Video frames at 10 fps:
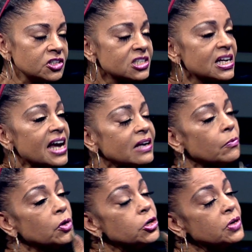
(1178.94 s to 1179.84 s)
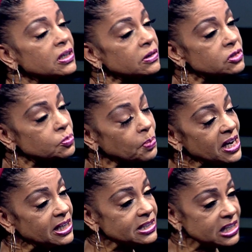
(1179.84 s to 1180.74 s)
Just like when you get a
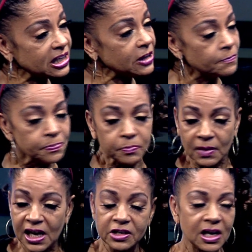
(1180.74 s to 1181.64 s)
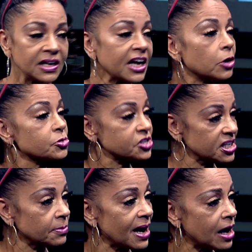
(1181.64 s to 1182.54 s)
speeding ticket and they go sit
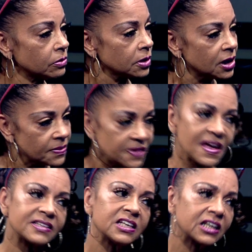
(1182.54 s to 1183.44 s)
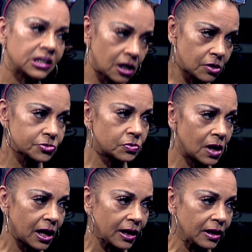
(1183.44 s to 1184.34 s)
them out, then that ticket goes
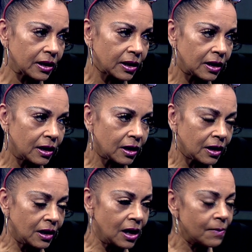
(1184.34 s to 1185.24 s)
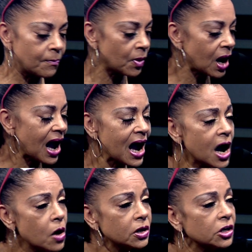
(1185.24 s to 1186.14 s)
away.
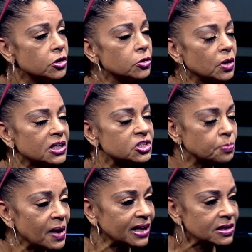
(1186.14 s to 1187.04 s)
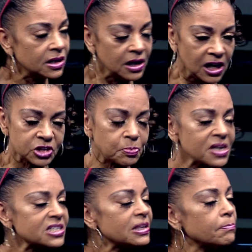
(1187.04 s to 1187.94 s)
How can you expect,
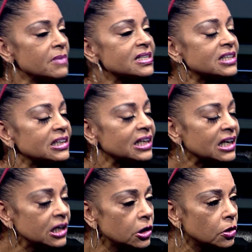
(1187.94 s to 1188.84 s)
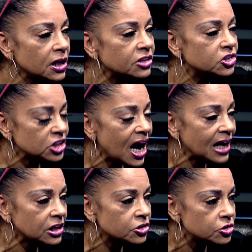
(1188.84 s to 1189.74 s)
especially mentally ill and
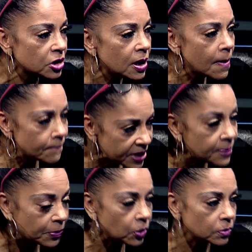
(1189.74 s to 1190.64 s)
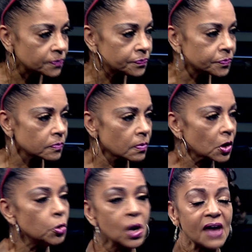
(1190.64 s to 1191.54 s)
challenged people
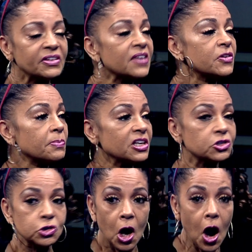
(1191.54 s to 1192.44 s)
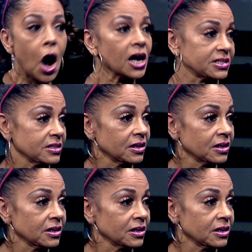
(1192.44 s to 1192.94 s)
who haven't even been taught,